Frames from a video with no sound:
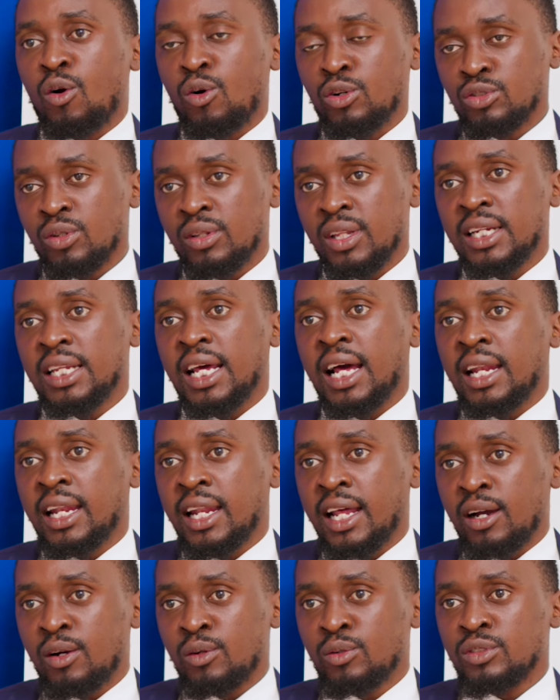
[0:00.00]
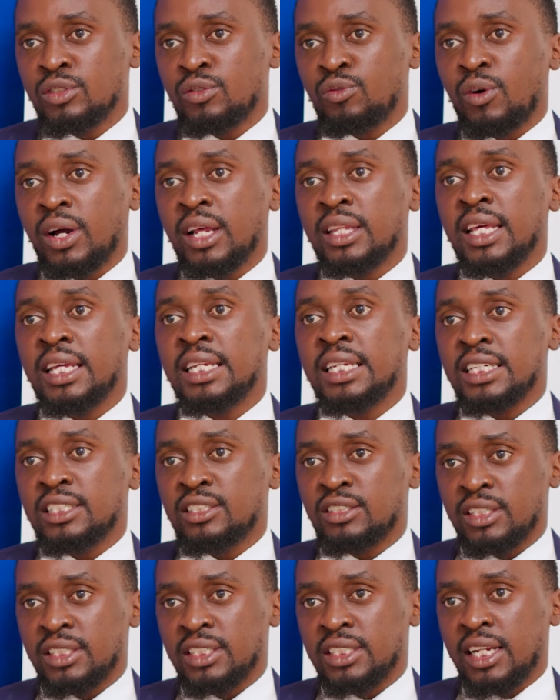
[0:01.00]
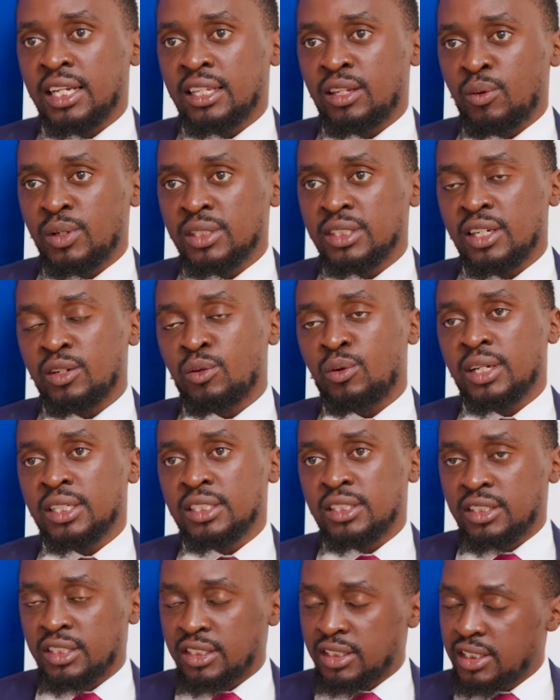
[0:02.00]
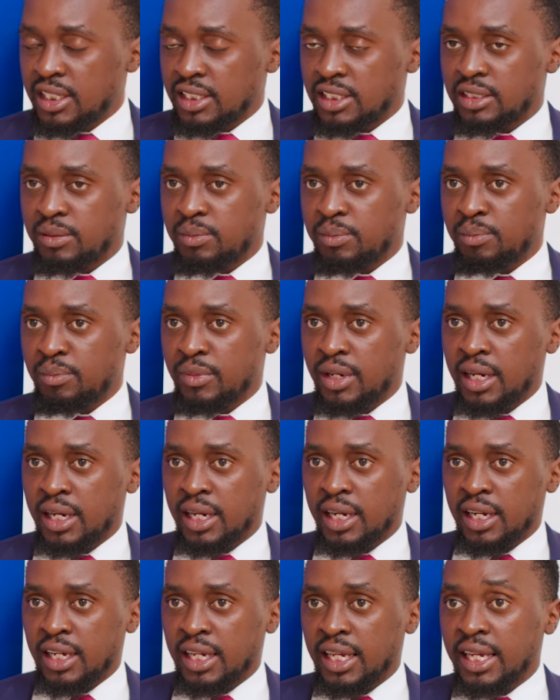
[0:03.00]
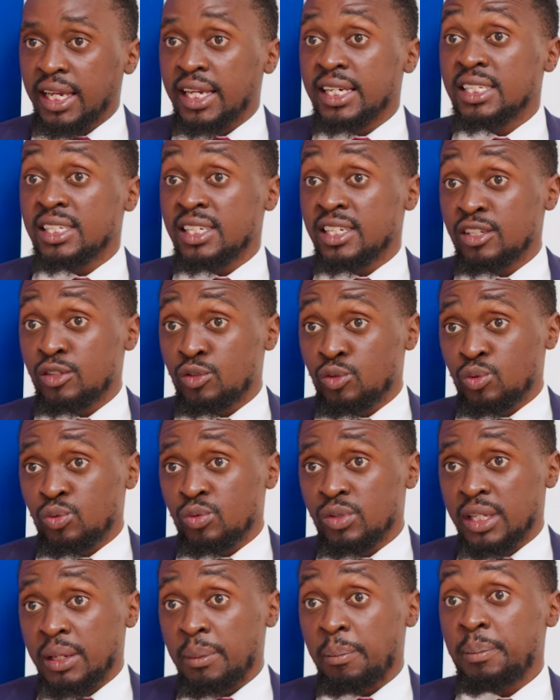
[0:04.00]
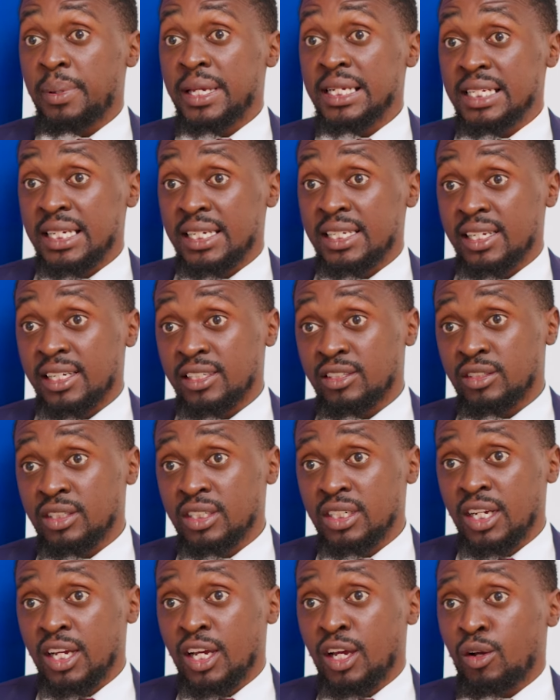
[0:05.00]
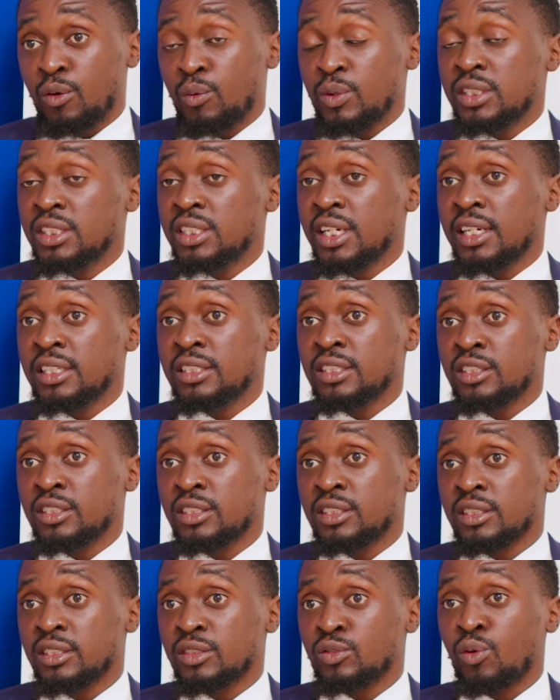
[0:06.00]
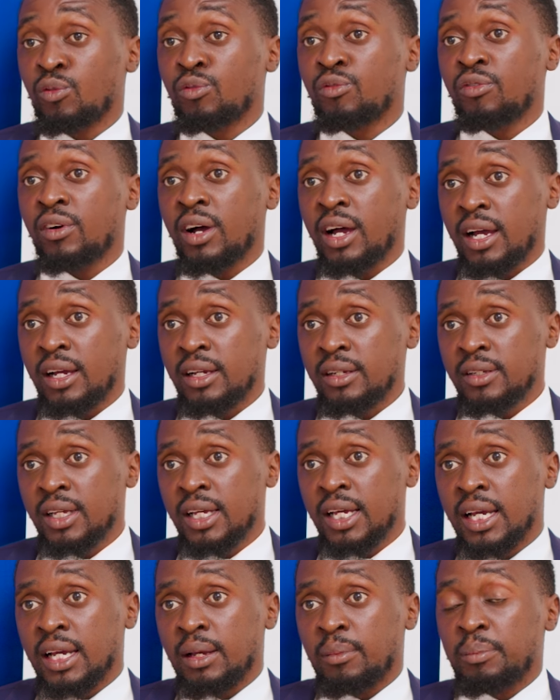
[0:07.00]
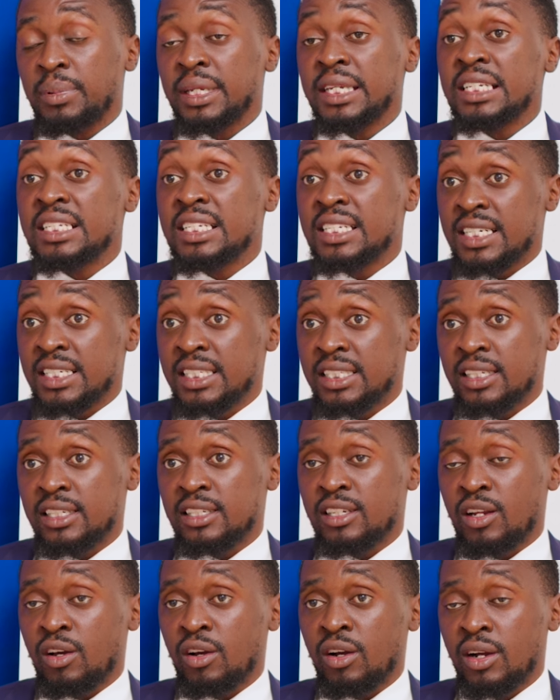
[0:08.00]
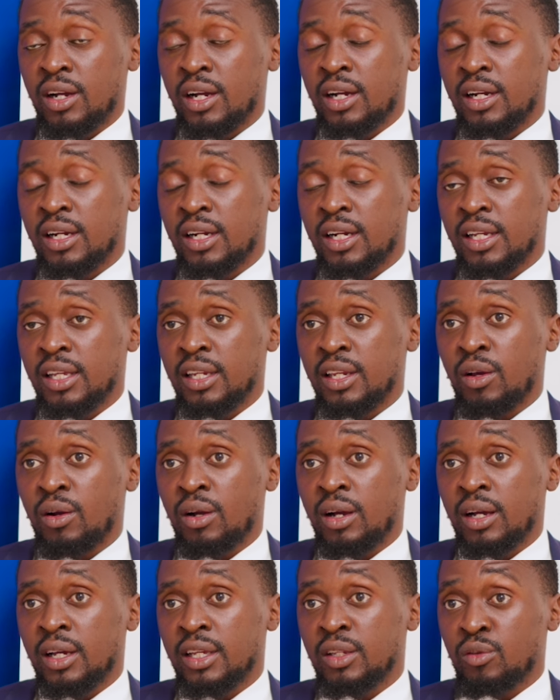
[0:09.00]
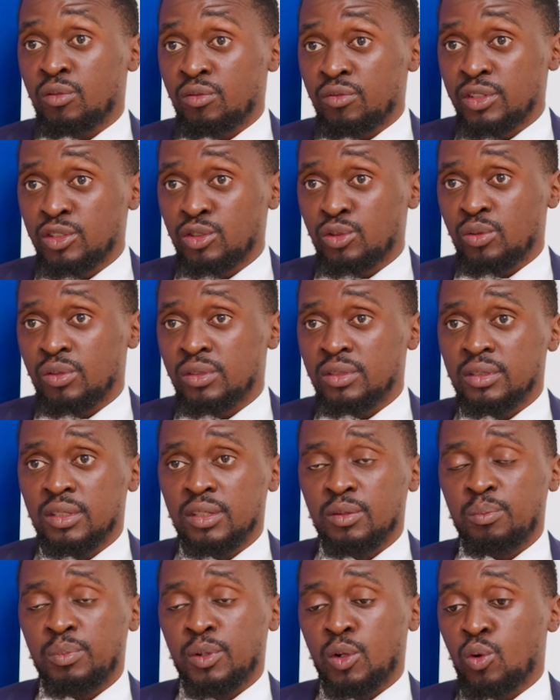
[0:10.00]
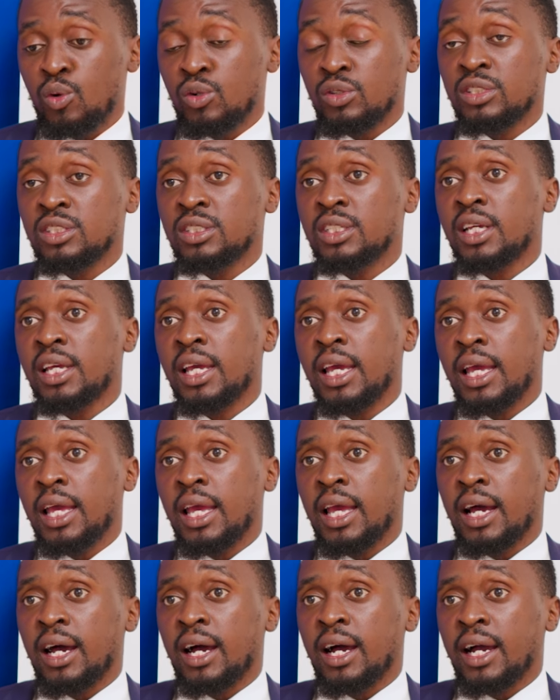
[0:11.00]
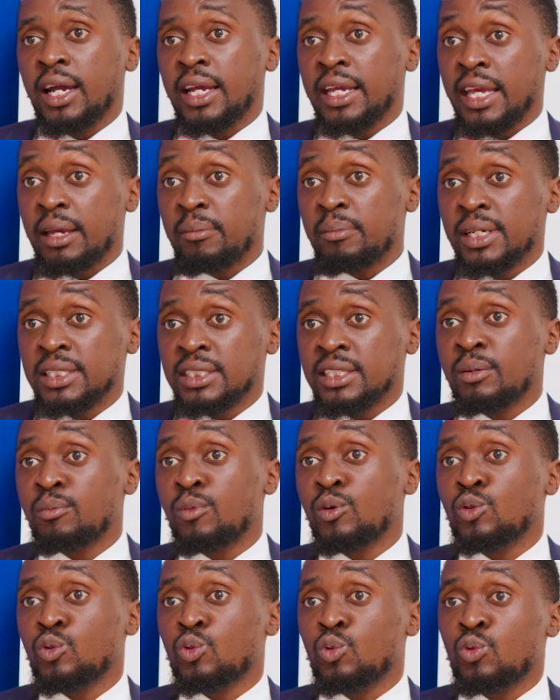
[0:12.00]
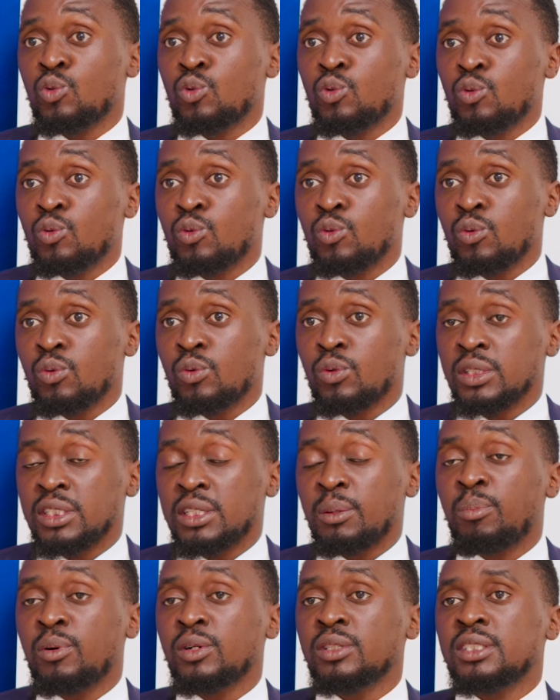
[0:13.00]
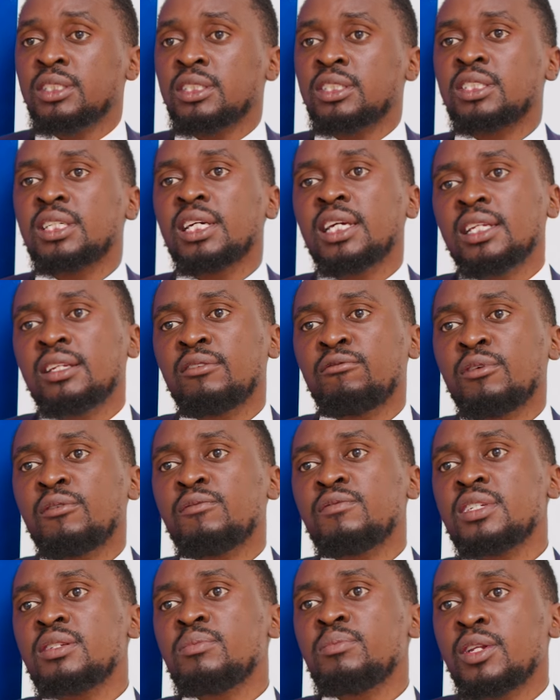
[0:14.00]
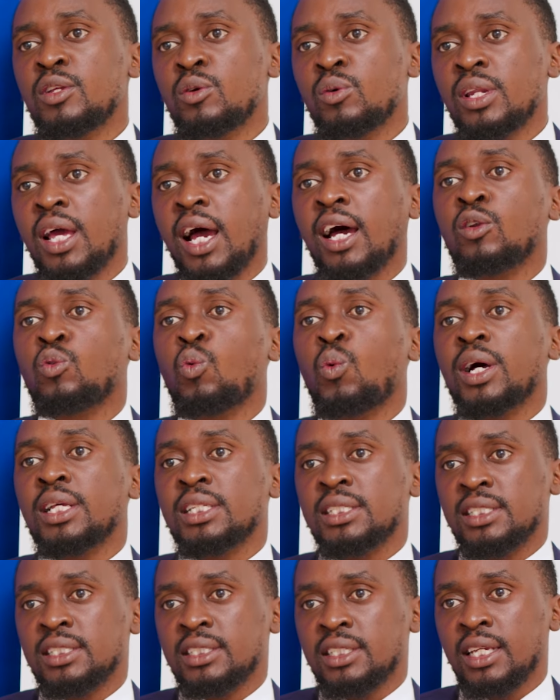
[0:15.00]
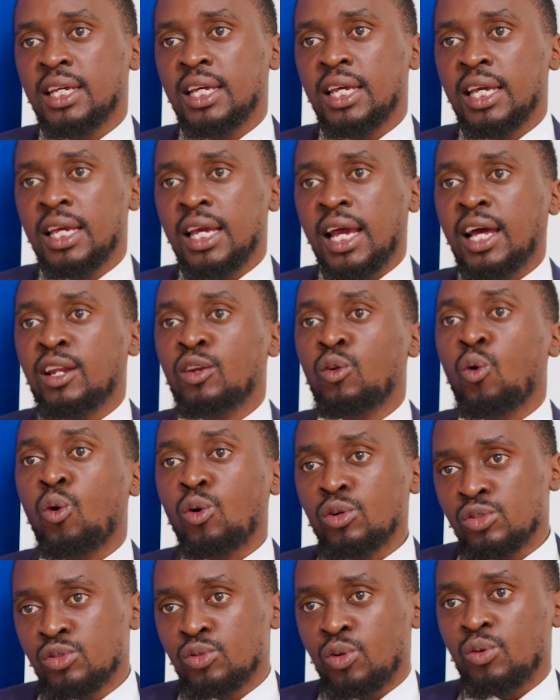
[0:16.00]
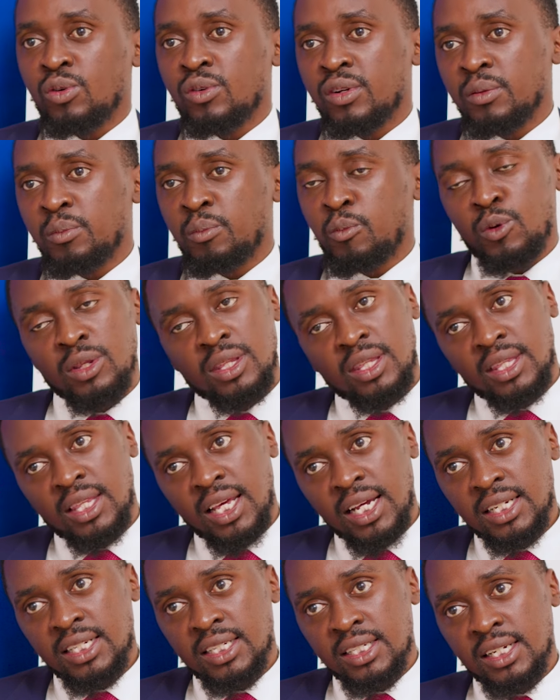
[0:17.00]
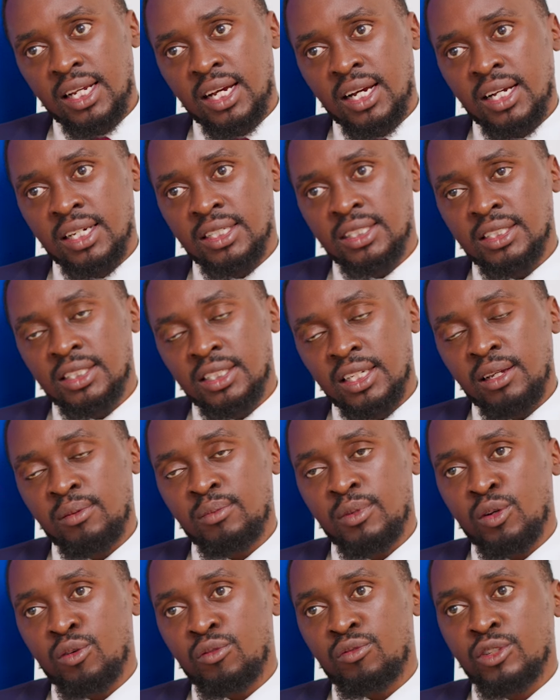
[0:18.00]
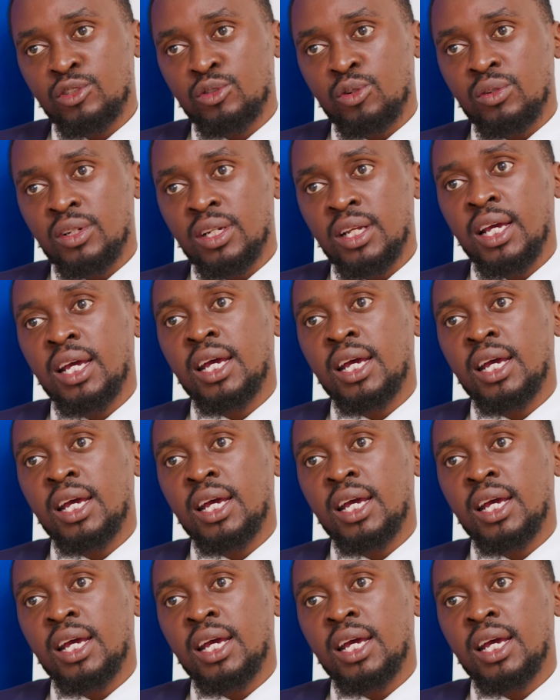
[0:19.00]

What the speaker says: Also, that allows for other industries like the ones that we are just getting into, the betting industry, which has so far been interested in our innovation, because gamers are able to deposit 10, 15 million at once. And also, with that same innovation,